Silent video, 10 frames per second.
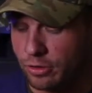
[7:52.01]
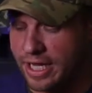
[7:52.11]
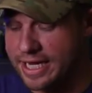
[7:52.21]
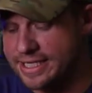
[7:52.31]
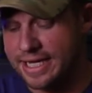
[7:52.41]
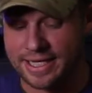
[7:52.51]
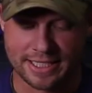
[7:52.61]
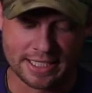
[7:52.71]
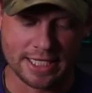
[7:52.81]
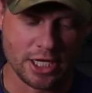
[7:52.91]
like I said,
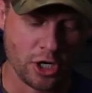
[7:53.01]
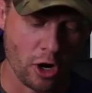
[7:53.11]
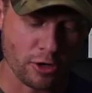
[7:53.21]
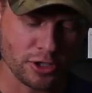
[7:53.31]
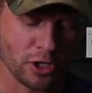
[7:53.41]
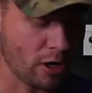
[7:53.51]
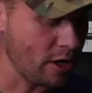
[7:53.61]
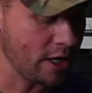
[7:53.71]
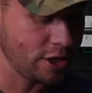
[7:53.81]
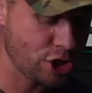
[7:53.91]
this is the Guard
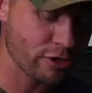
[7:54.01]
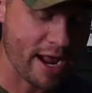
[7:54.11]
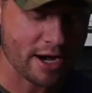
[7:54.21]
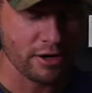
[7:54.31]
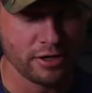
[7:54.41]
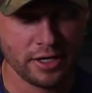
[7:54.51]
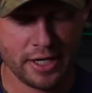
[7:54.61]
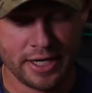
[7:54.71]
Dog TRAKR.